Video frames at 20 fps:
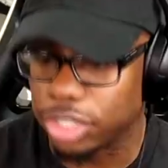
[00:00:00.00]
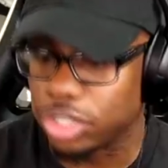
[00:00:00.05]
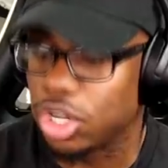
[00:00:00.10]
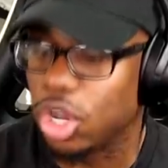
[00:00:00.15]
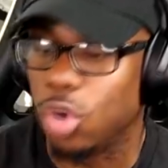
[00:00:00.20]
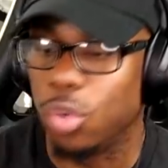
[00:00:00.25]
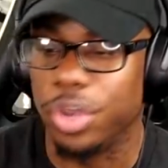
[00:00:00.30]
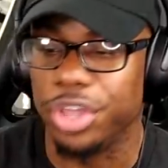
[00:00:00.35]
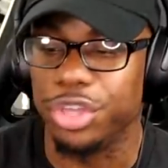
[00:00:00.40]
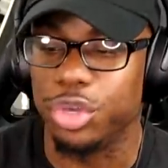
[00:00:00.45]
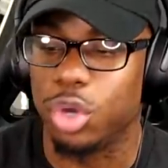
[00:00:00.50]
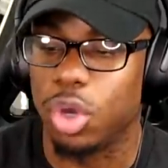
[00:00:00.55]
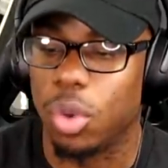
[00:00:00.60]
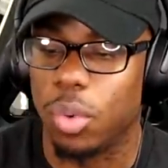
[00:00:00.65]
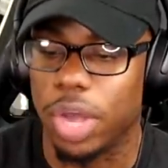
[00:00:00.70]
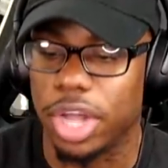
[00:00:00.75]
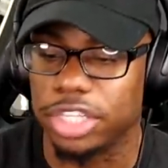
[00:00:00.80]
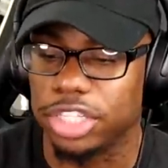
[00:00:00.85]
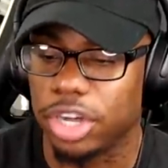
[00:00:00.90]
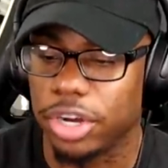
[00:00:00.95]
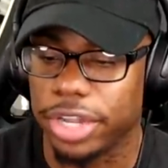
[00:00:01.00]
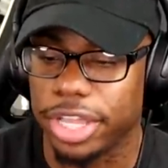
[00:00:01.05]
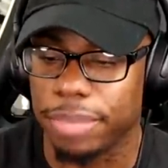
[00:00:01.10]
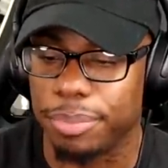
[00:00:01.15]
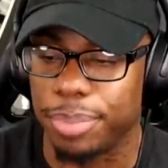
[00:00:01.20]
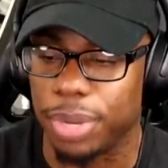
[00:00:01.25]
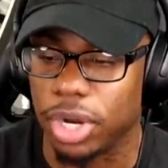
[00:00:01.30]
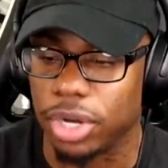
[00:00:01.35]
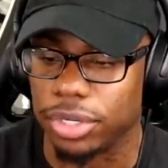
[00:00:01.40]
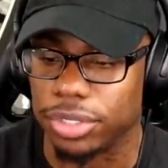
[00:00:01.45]
there's no way you're going to watch her
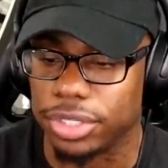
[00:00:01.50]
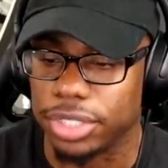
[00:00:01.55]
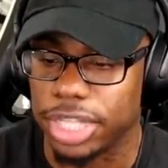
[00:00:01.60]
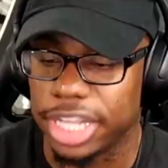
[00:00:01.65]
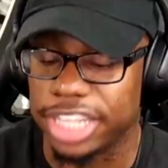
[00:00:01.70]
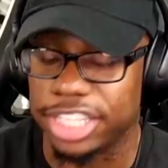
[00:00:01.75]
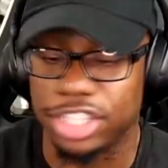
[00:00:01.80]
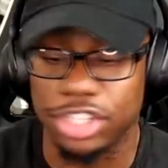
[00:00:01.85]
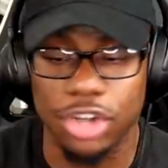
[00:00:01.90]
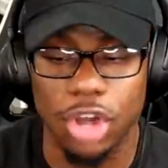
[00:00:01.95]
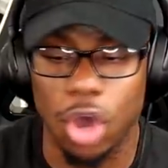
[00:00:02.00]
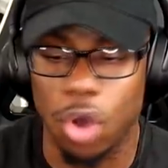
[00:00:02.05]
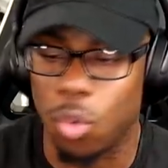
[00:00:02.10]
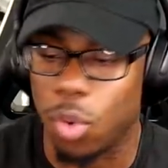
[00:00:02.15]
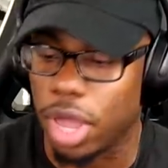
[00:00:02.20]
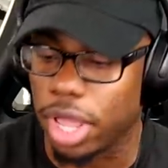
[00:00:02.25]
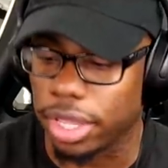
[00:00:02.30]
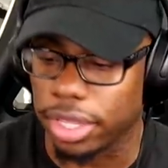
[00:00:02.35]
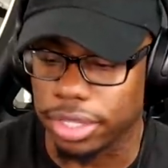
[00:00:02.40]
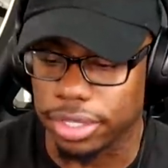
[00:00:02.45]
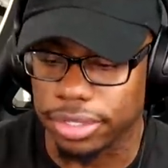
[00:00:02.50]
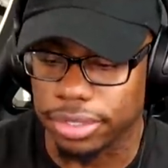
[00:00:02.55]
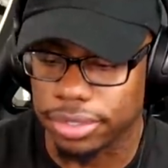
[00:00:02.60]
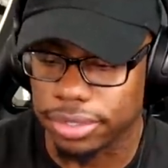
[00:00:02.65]
get burned. It's no way.